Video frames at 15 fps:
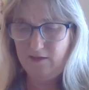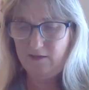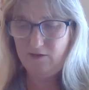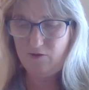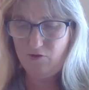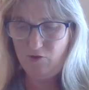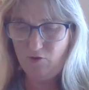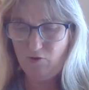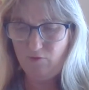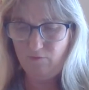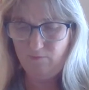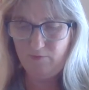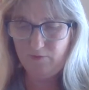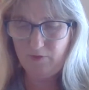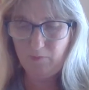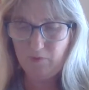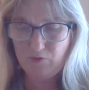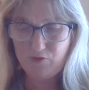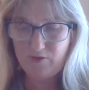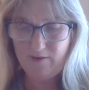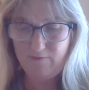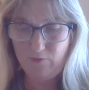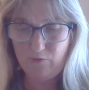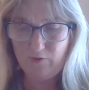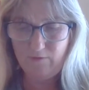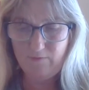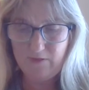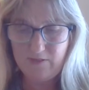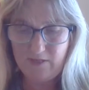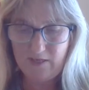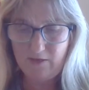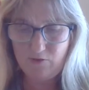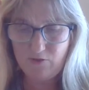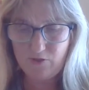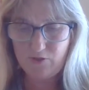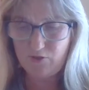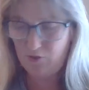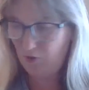not very well shuffled, obviously, I'll just do a